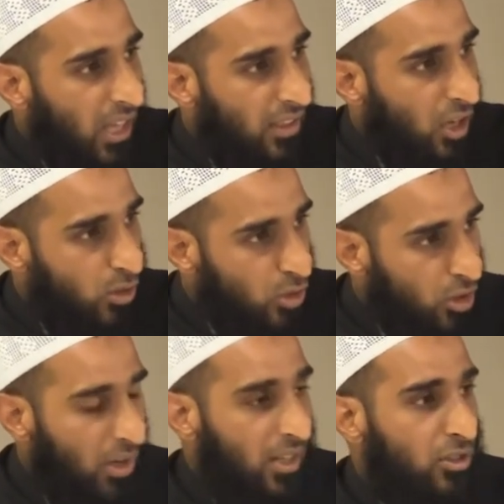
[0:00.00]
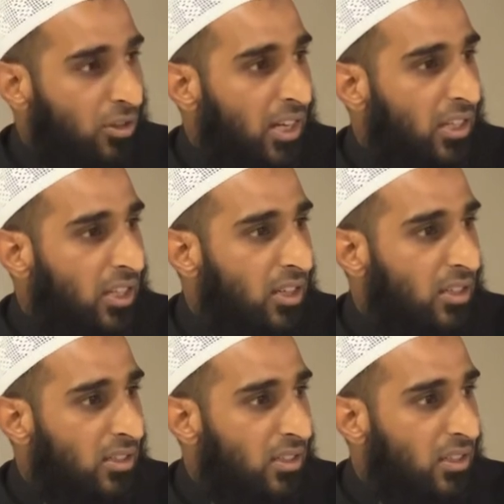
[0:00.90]
they are tyrannical
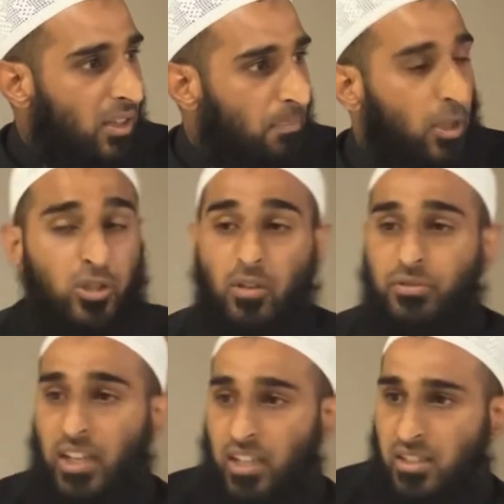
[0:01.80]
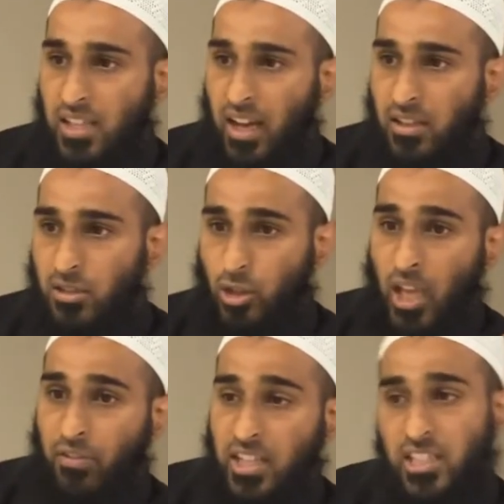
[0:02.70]
because of their izzah. So they
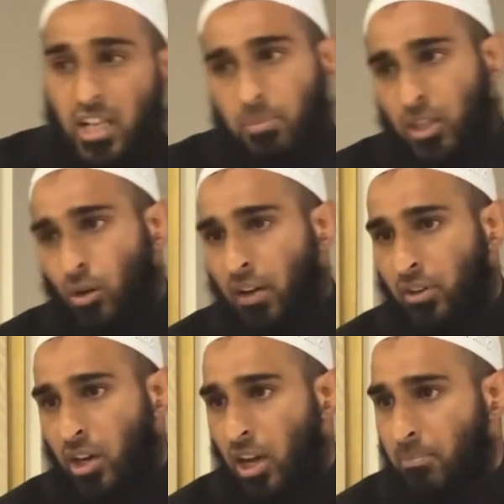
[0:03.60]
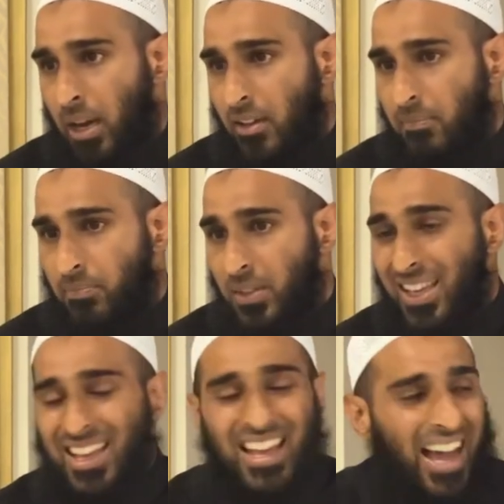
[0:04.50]
have izzah but they don't have rahmah.
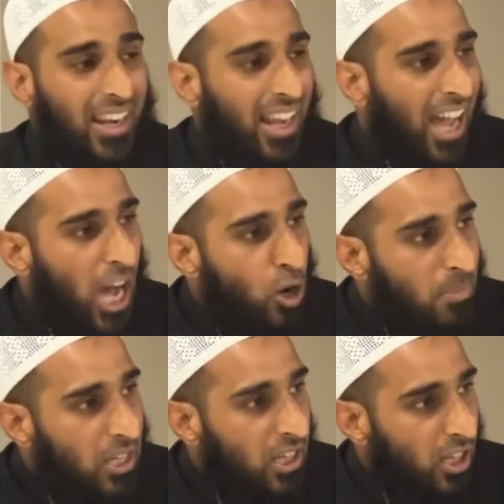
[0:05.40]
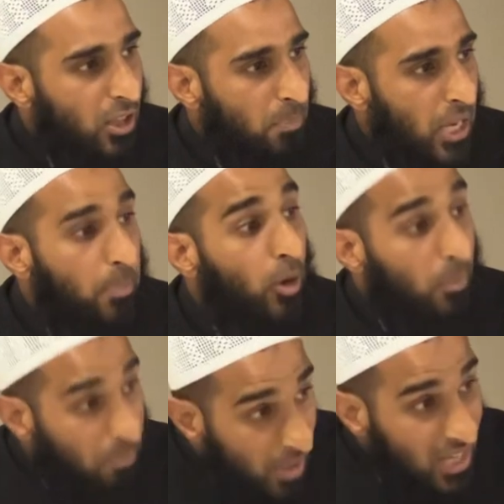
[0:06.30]
And how many other people are
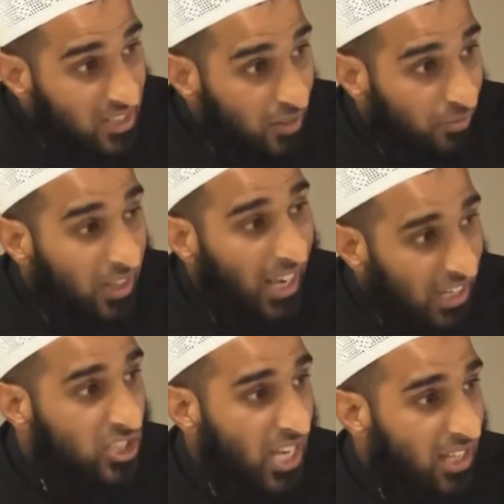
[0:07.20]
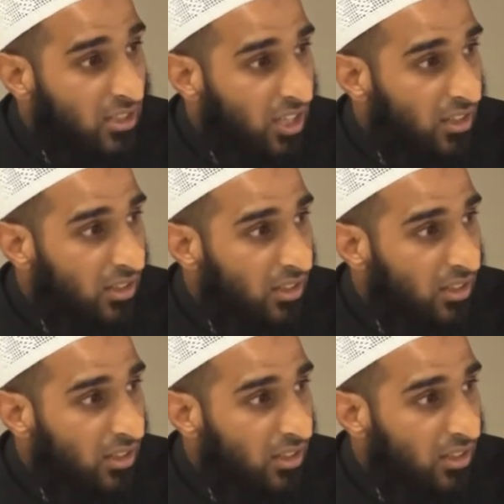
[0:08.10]
merciful and gentle,